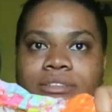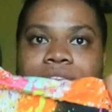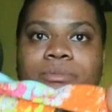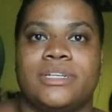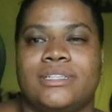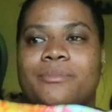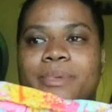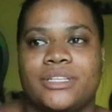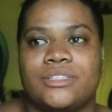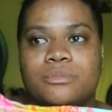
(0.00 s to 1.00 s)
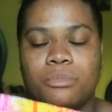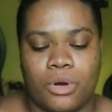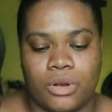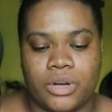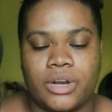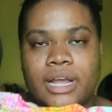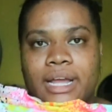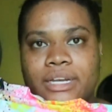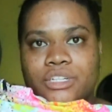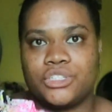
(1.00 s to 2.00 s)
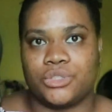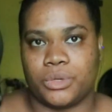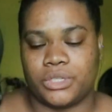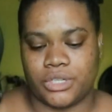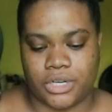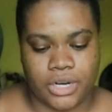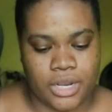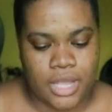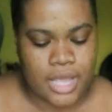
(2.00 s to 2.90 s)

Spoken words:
This one is a bit smaller and shorter.